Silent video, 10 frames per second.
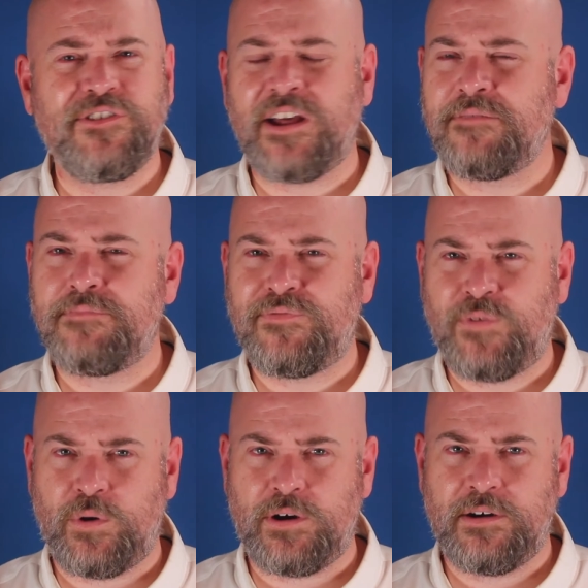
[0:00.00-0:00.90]
done
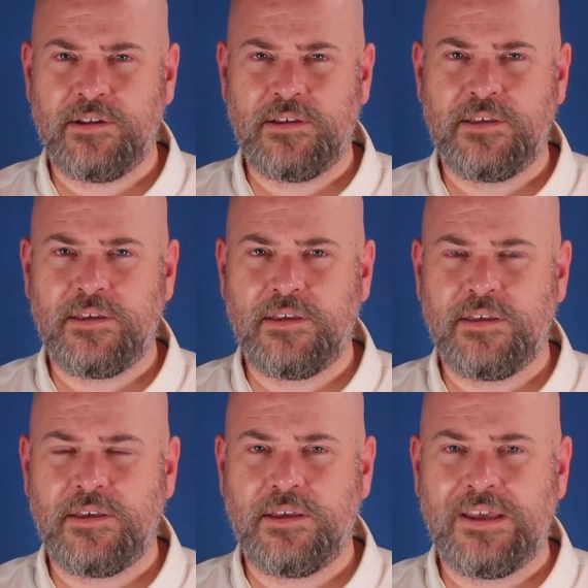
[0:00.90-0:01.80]
before.
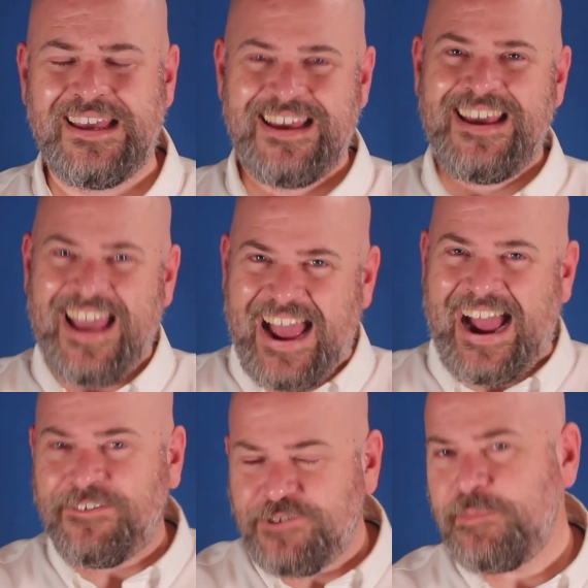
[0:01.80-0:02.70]

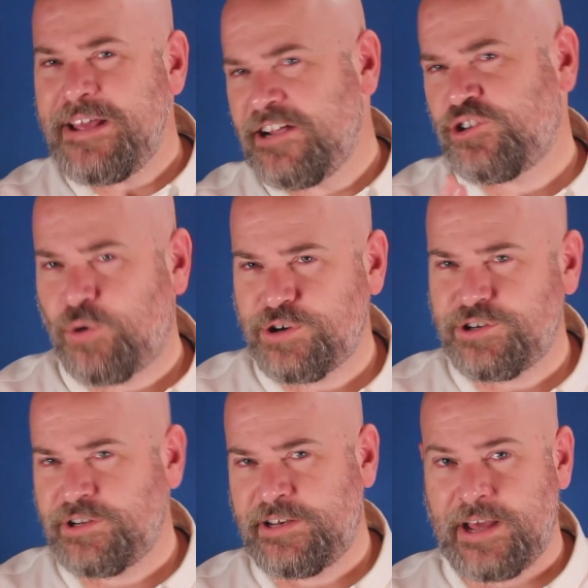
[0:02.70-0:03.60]
After being
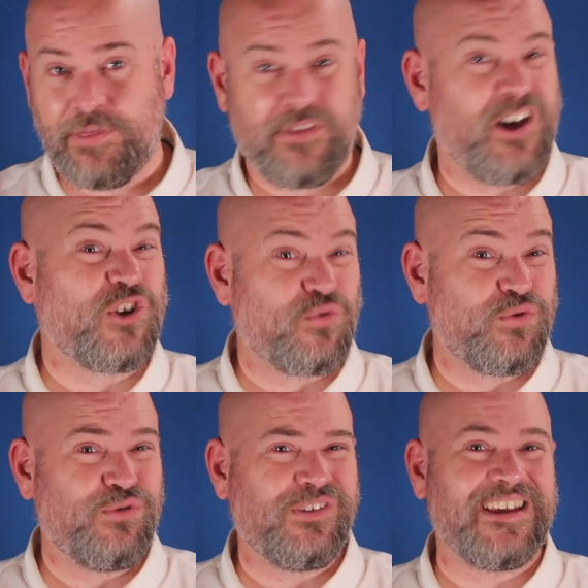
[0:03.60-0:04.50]
tortured to death, a
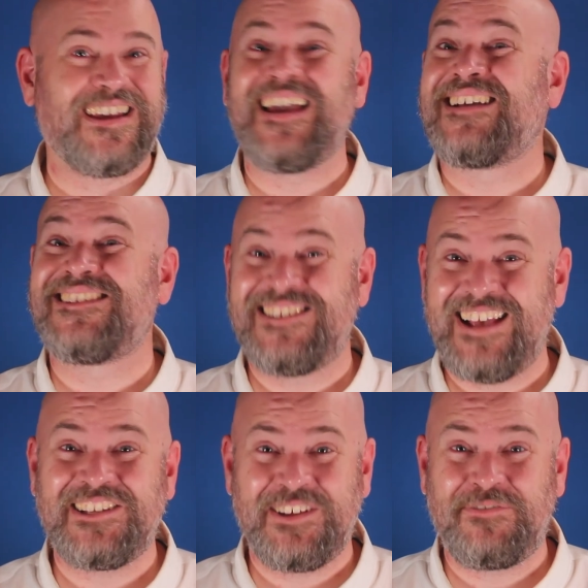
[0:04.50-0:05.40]
grueling,
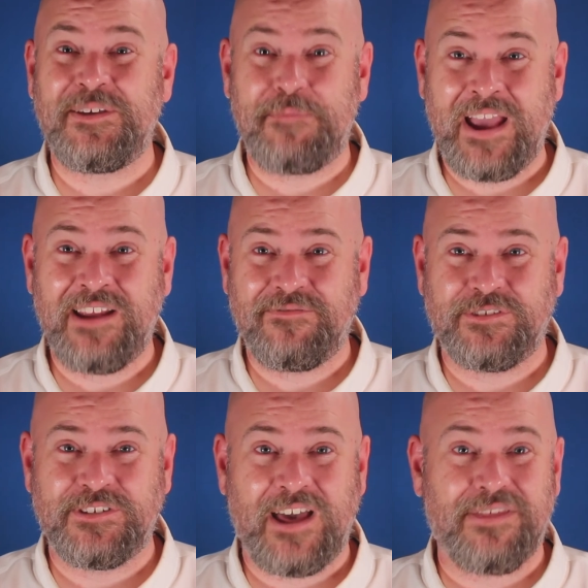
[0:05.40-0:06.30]
excessively
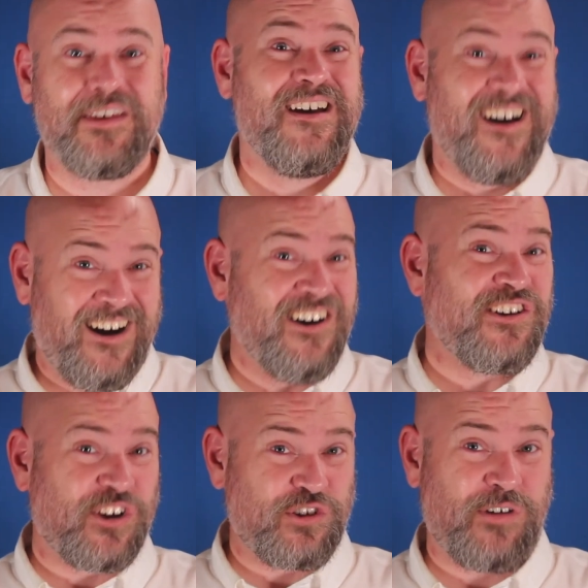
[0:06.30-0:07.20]
painful death, hung
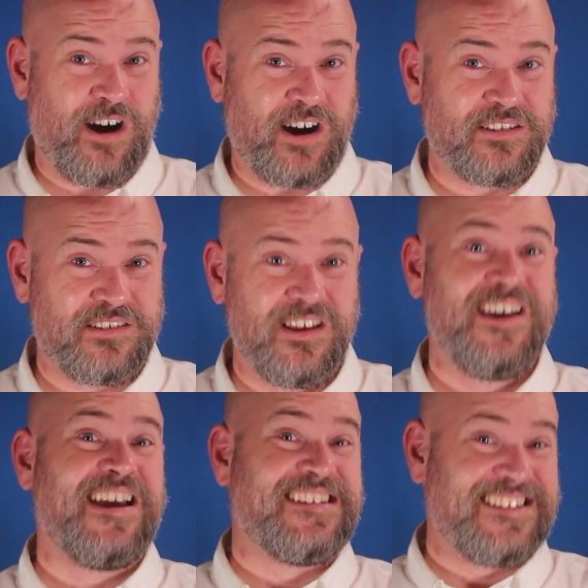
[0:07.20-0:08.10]
on a cross
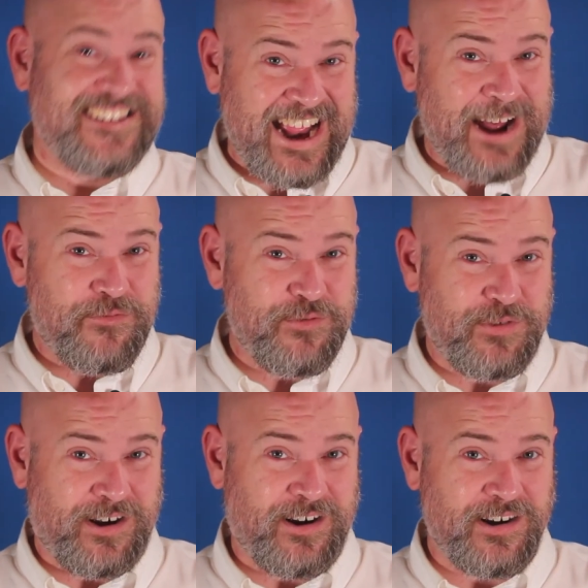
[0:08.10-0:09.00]
and stabbed through
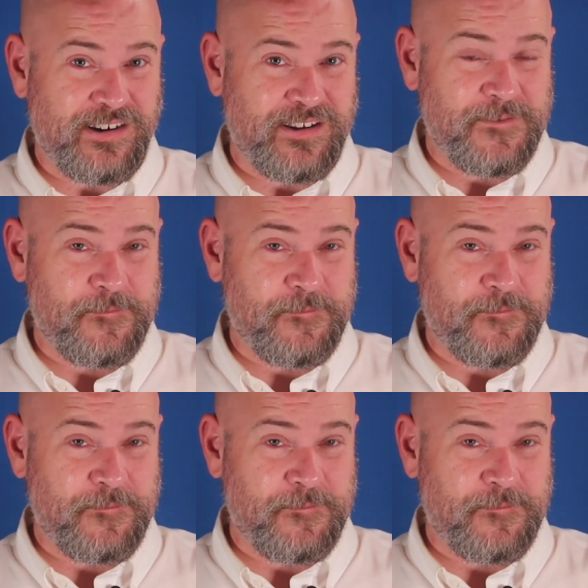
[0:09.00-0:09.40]
the heart,